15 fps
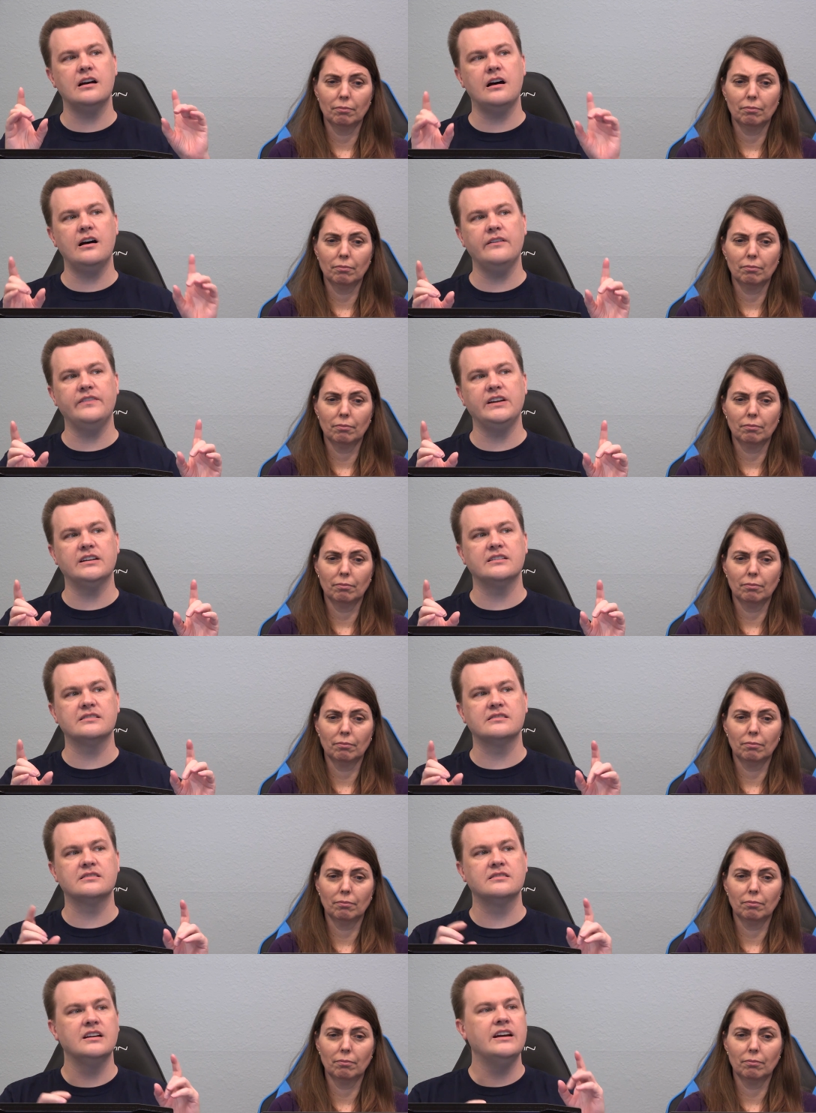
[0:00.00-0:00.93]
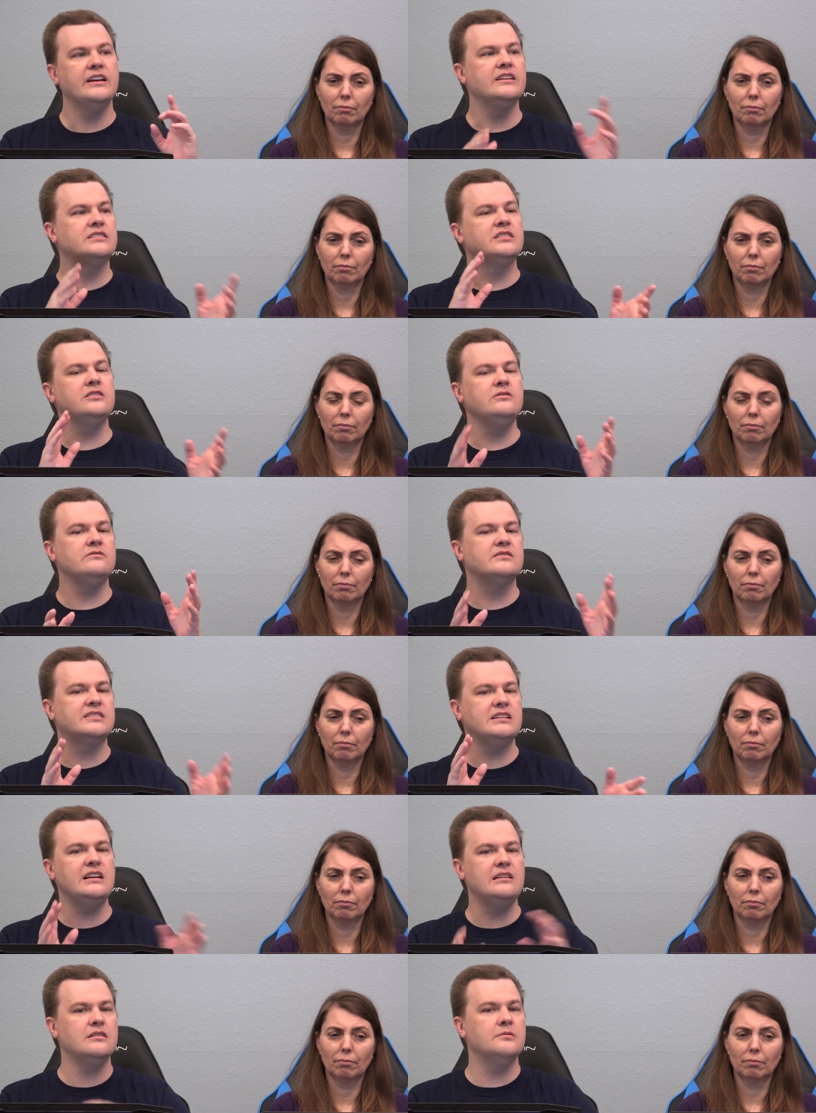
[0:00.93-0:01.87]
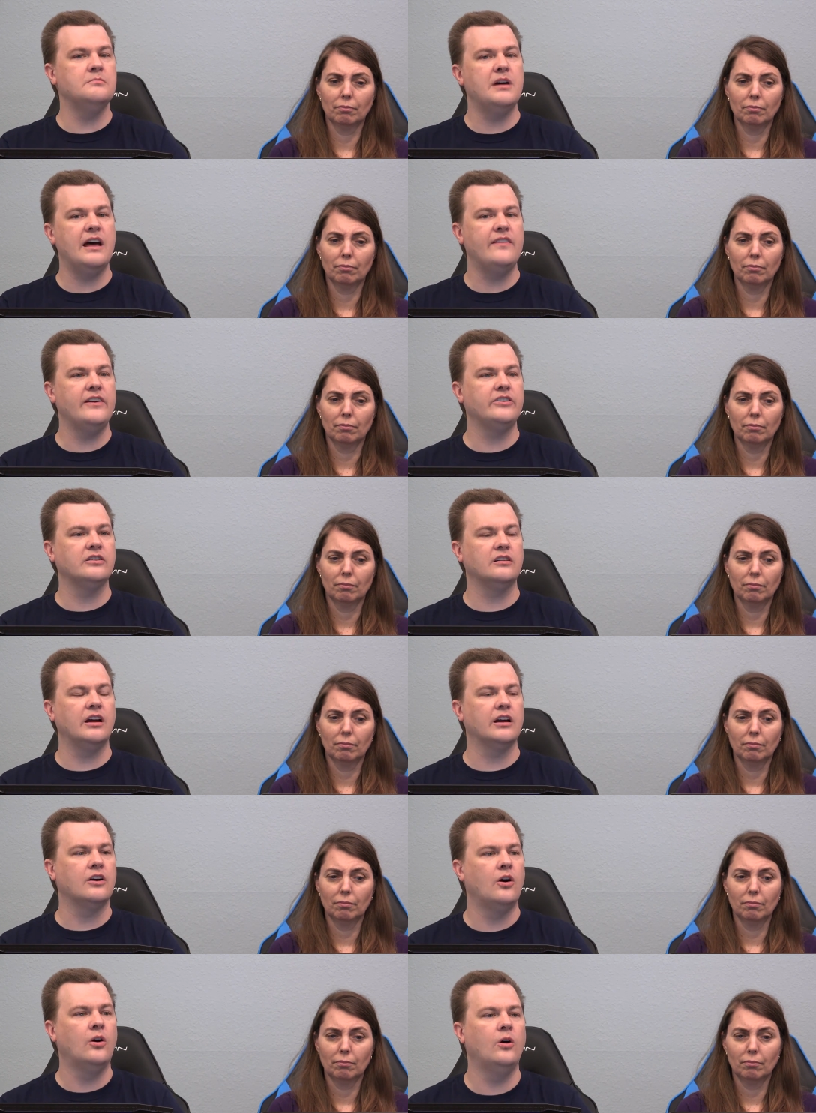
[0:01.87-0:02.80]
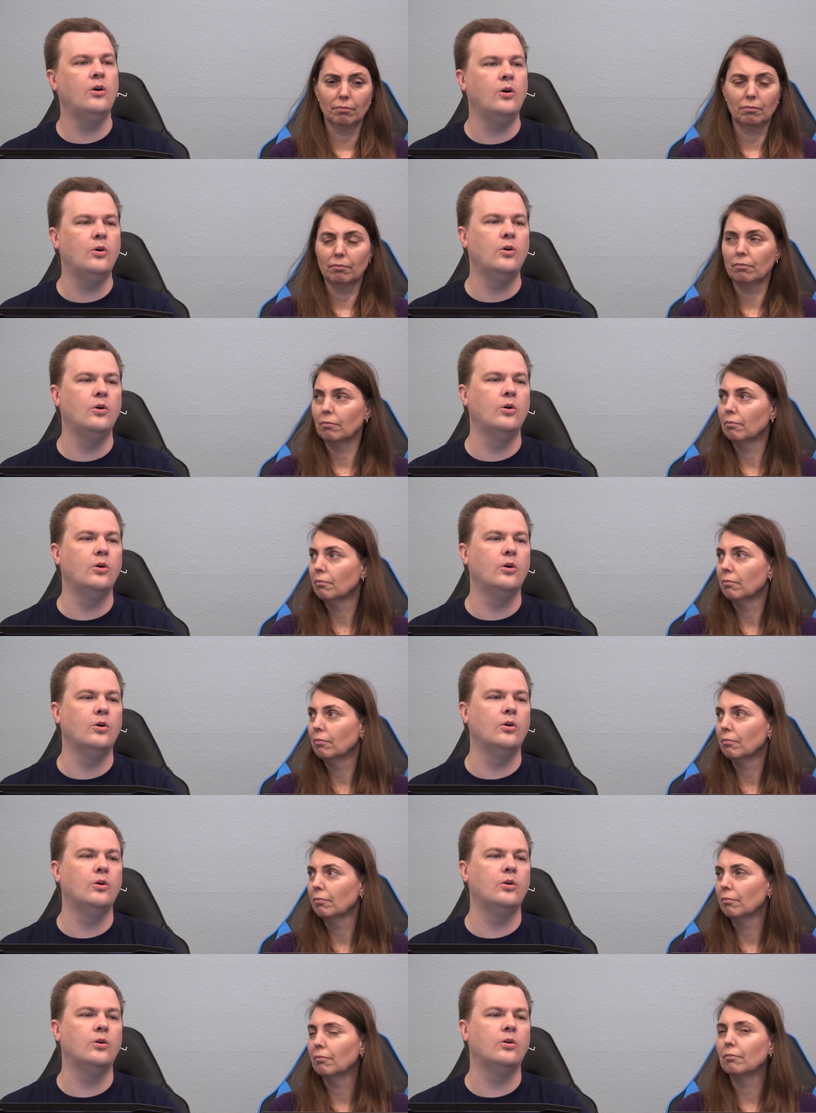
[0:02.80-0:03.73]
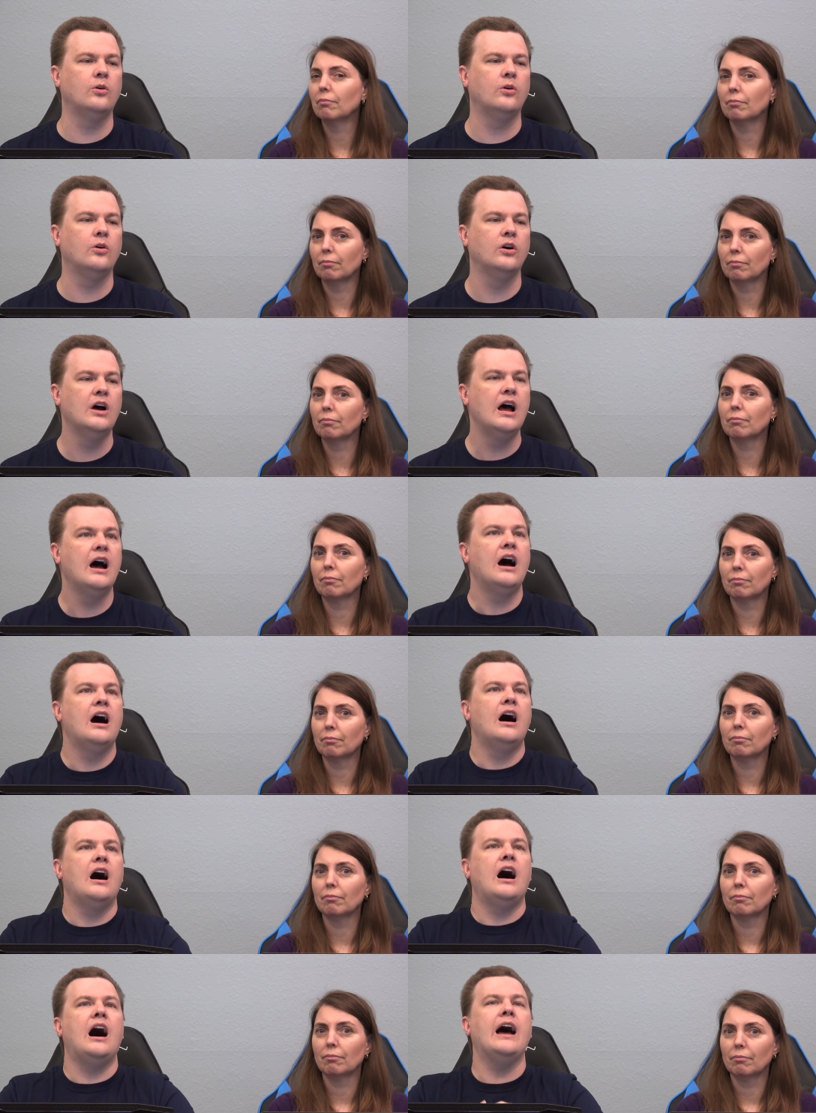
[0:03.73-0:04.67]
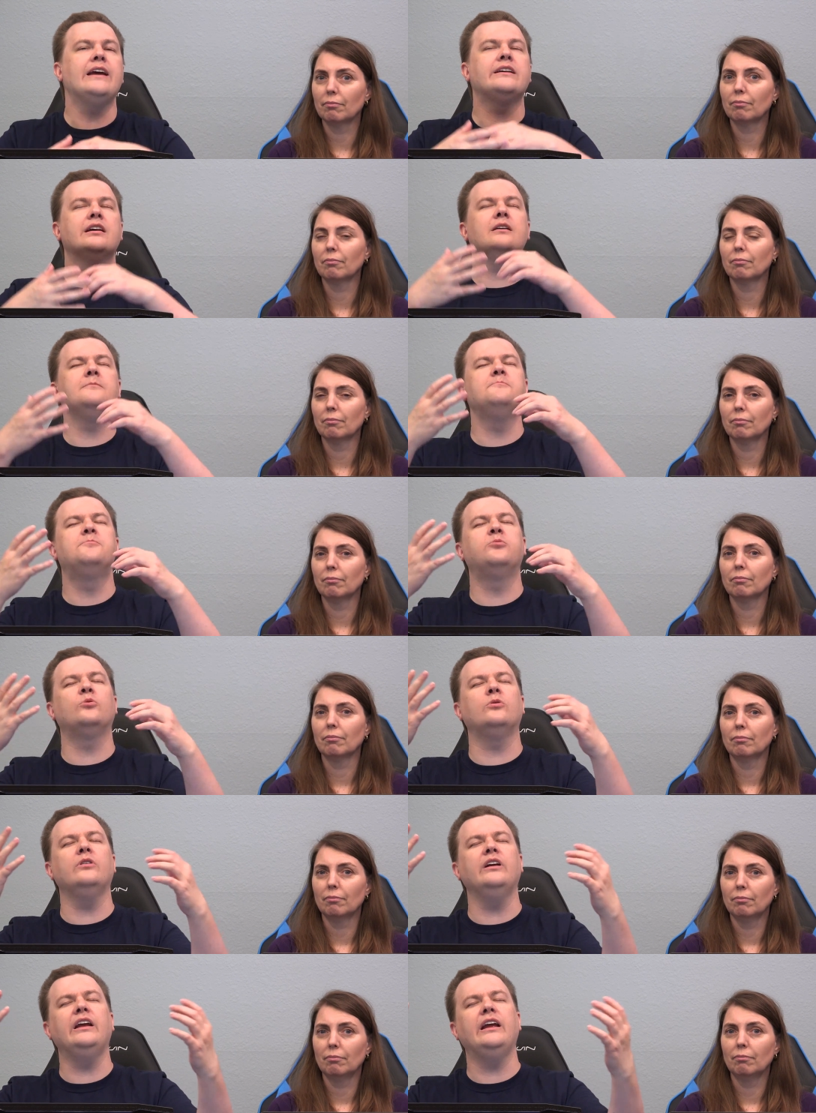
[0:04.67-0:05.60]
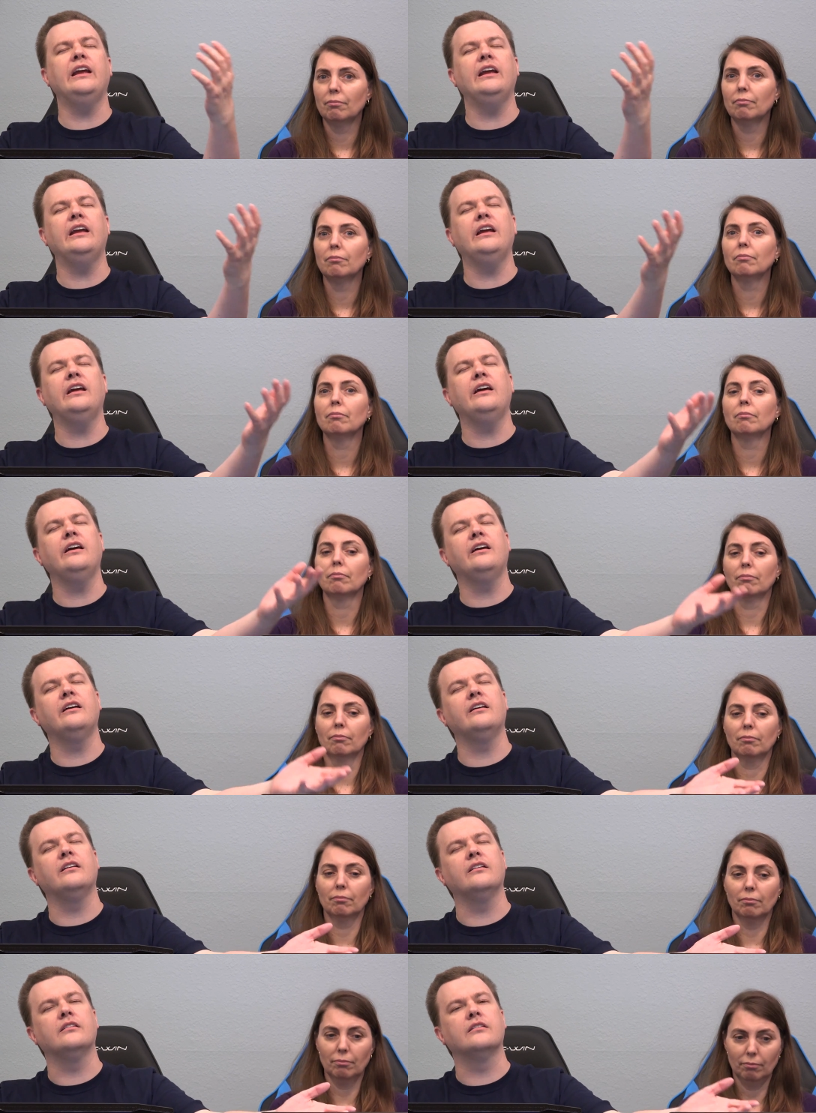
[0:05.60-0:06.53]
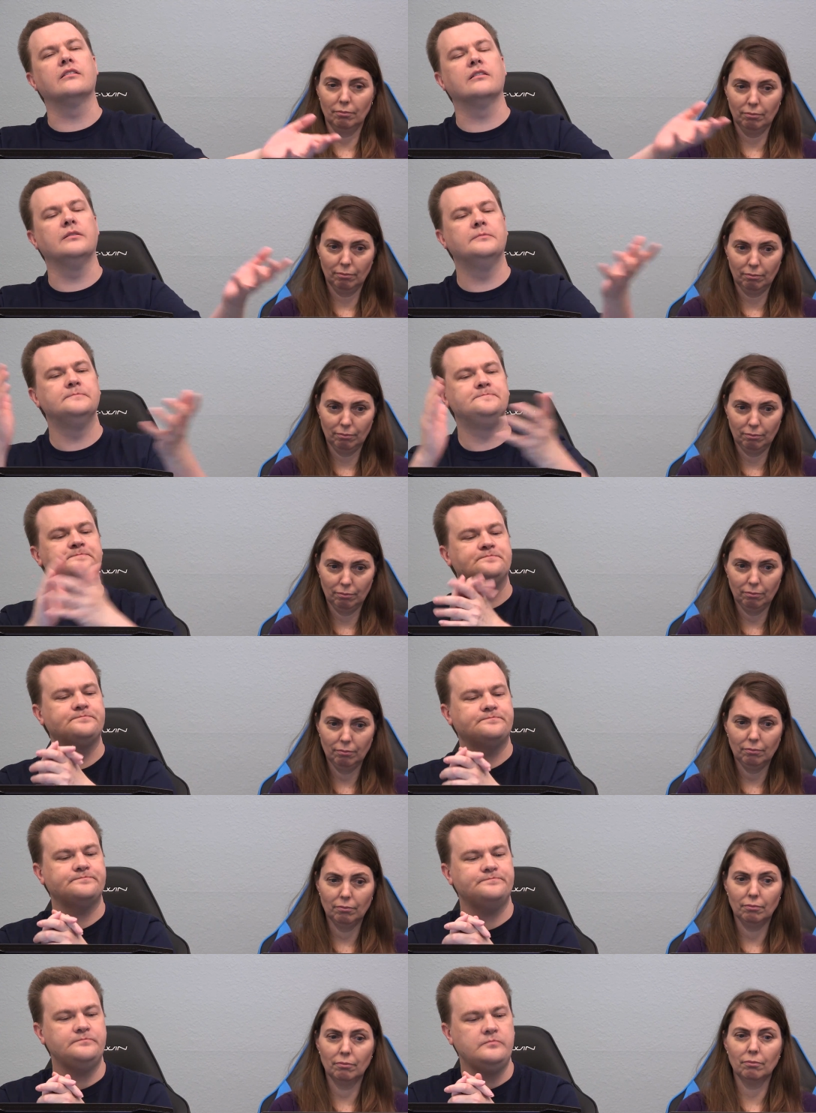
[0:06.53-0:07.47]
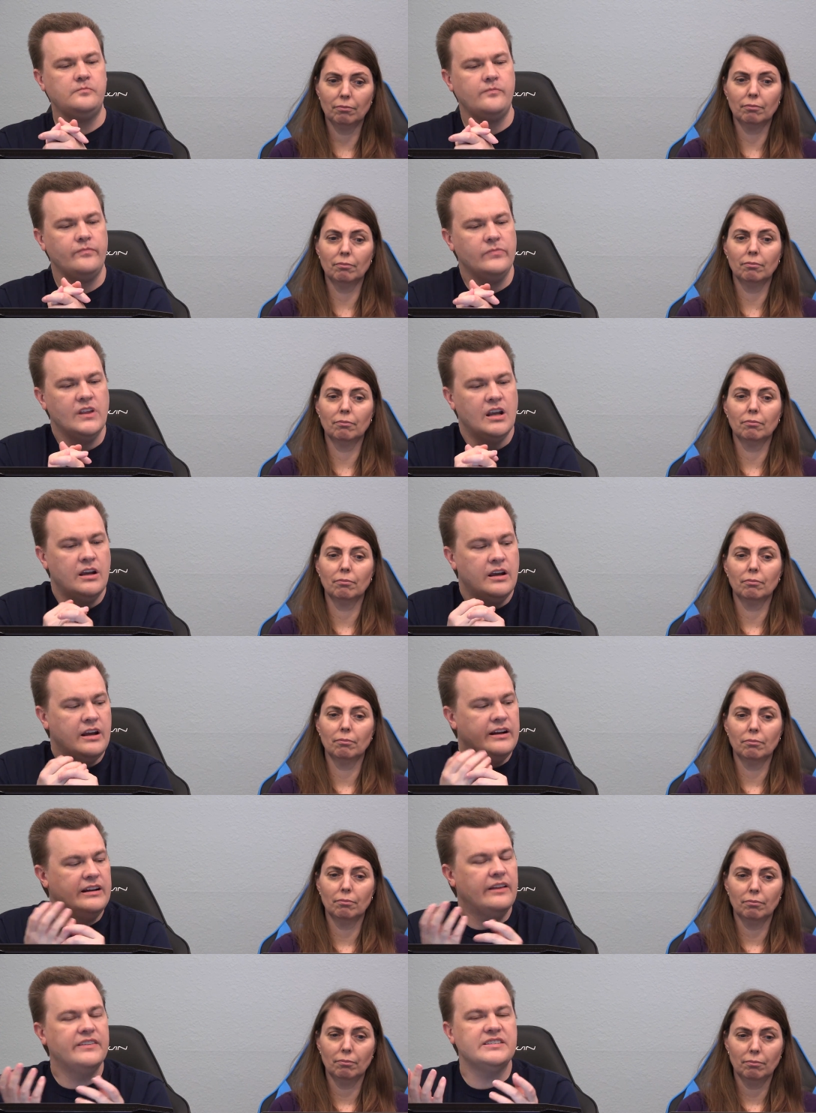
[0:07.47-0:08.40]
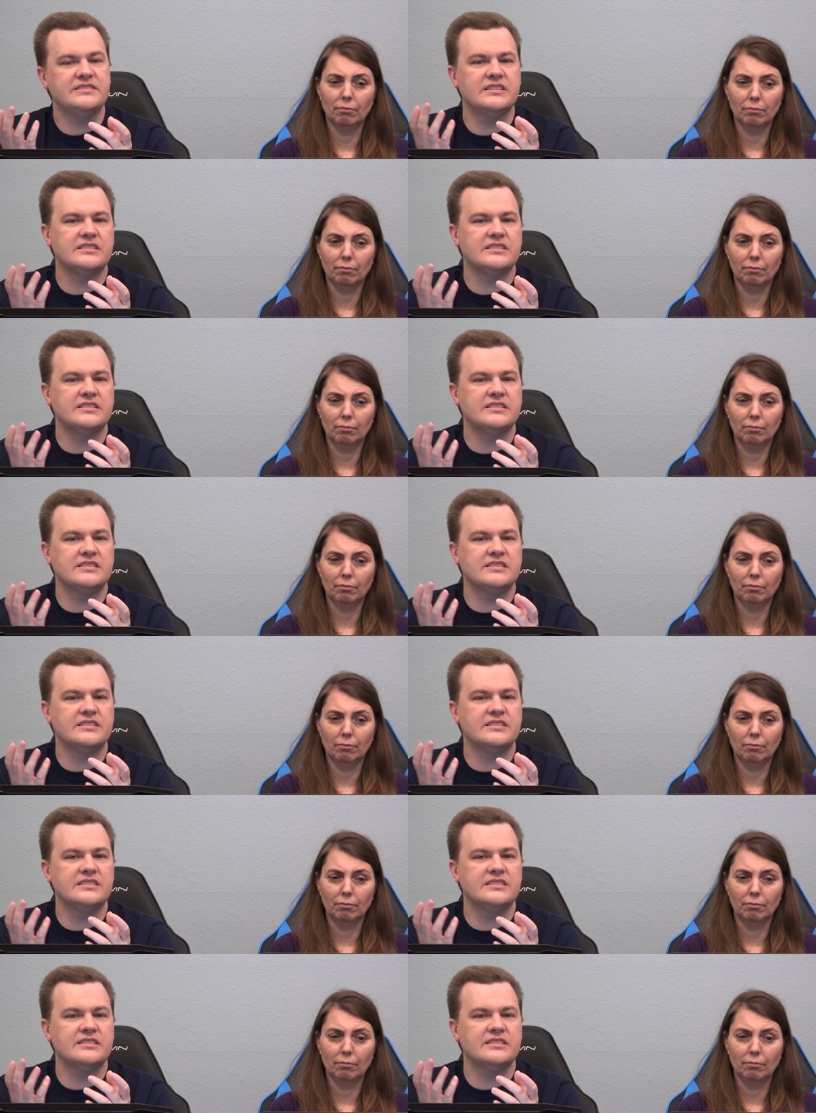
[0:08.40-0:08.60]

Speaker 1: obvious until you see them, and then you're like, oh, I can breathe. Mm-hmm. Now, this